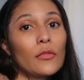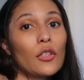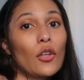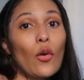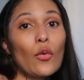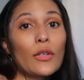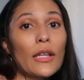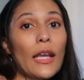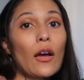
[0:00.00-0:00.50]

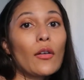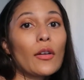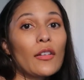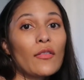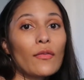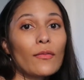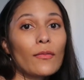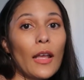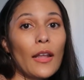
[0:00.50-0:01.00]
go down
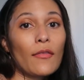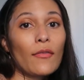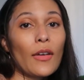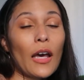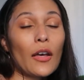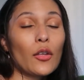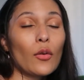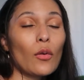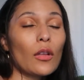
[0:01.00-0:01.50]
in, in
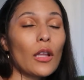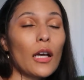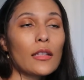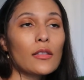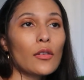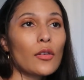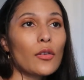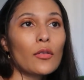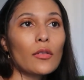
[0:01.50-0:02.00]
value a lot.
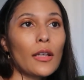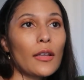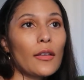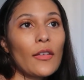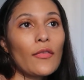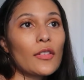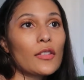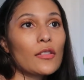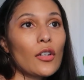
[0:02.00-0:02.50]
So
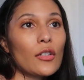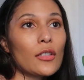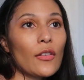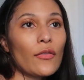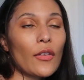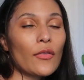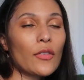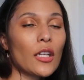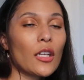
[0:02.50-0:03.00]
like if it starts
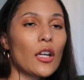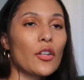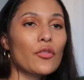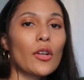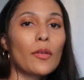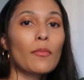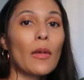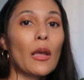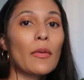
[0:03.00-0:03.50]
at fifteen
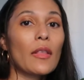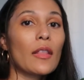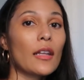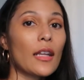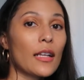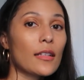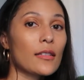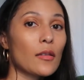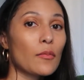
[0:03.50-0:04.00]
hundred, maybe the
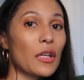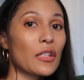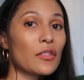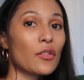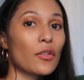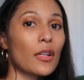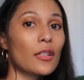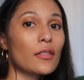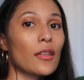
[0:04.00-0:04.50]
next
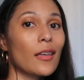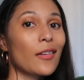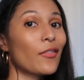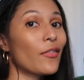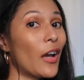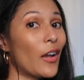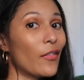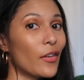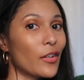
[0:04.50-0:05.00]
semester it's like
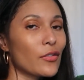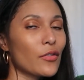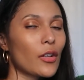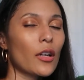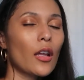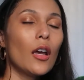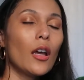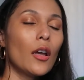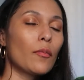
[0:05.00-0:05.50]
five
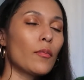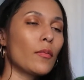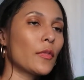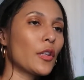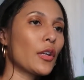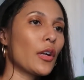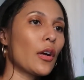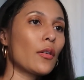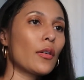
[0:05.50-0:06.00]
hundred,
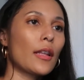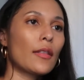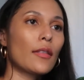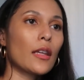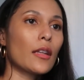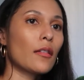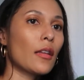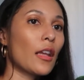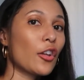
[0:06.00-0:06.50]
you know, and
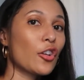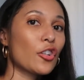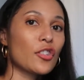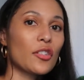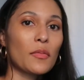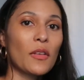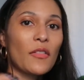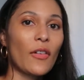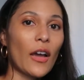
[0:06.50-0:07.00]
then it could
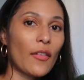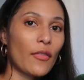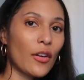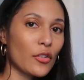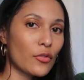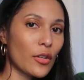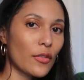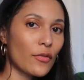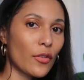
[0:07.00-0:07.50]
just be five
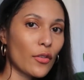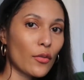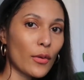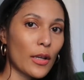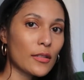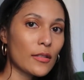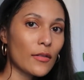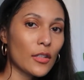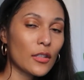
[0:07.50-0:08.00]
hundred for the
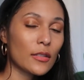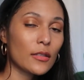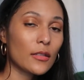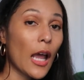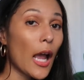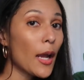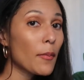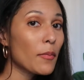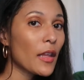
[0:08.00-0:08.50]
rest of the
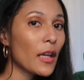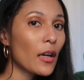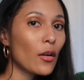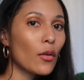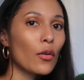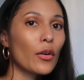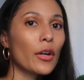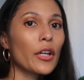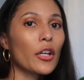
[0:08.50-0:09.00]
time there,
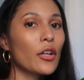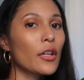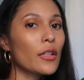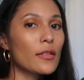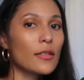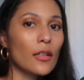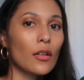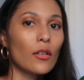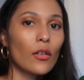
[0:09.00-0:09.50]
or it
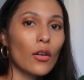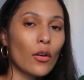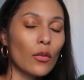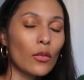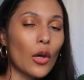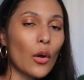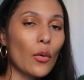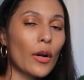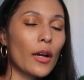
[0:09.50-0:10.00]
could still go
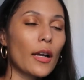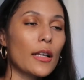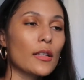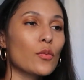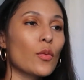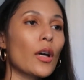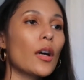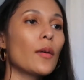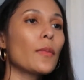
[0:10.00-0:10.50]
lower
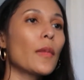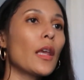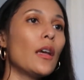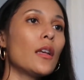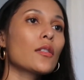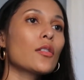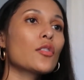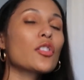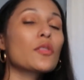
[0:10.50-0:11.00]
as well.
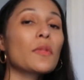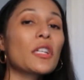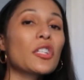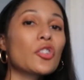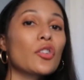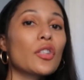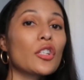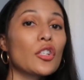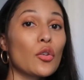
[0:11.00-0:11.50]
So just make
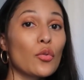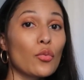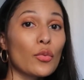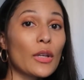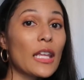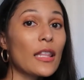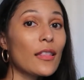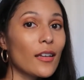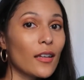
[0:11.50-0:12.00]
sure that you
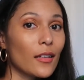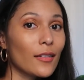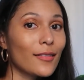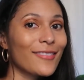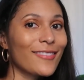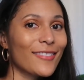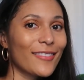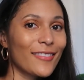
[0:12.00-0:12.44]
read the